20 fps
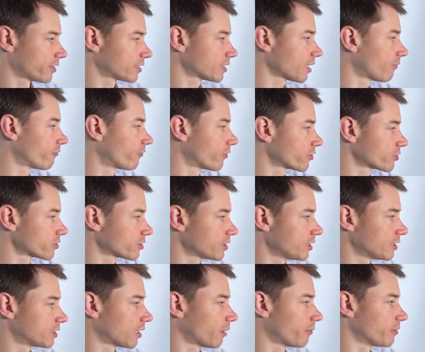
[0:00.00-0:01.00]
subversion
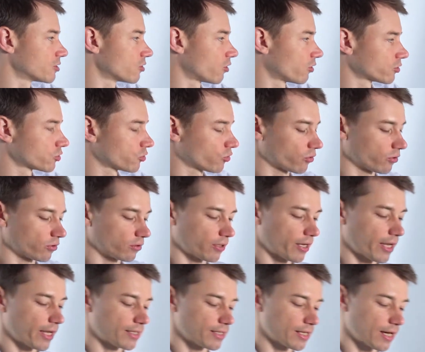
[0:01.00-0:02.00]
system is also
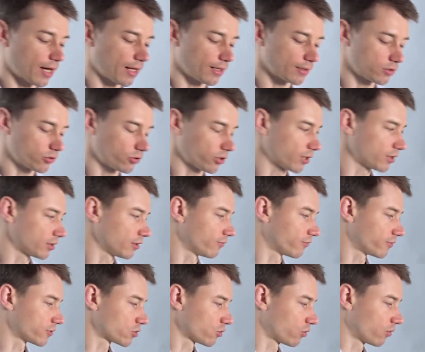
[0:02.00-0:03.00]
an alternative.
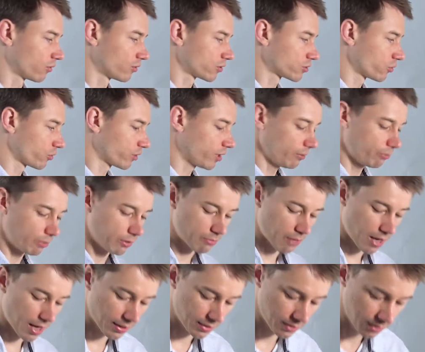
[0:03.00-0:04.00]
So keep in
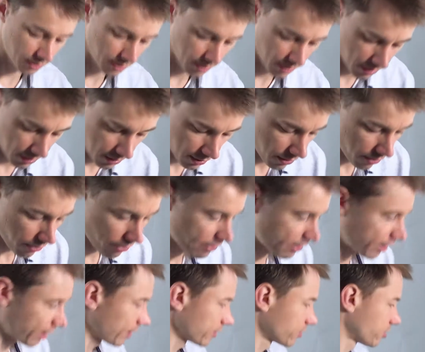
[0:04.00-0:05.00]
mind the
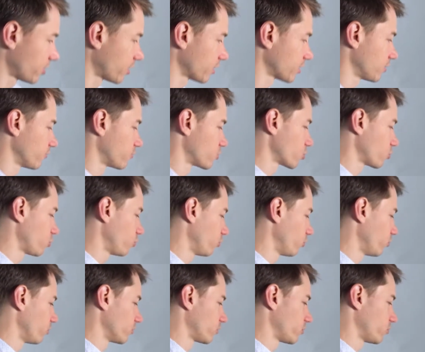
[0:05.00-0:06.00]
alternatives
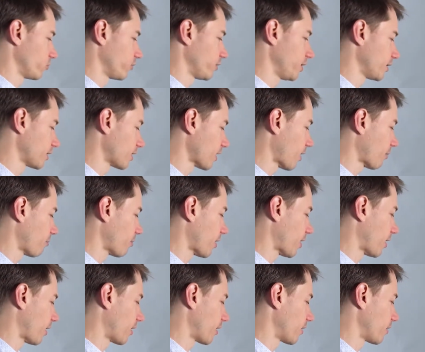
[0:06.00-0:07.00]
to GitLab
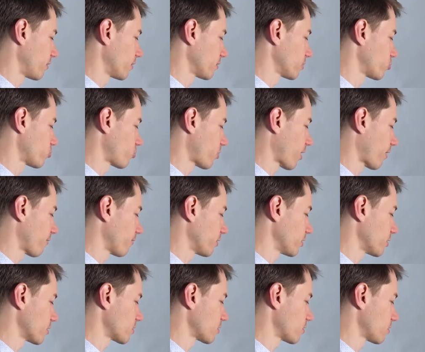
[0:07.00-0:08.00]
are
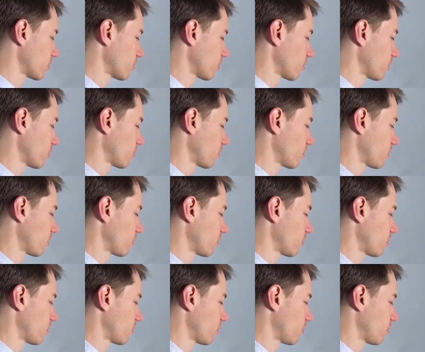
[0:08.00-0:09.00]
Travis
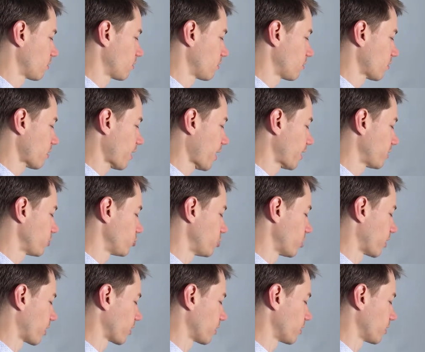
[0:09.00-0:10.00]
and
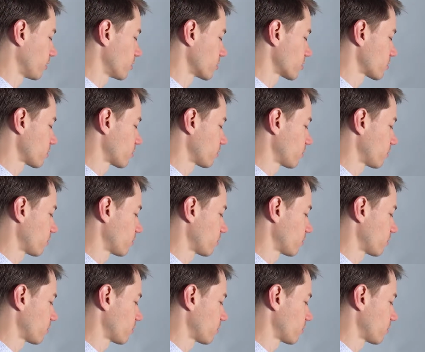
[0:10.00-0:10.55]
Jenkins.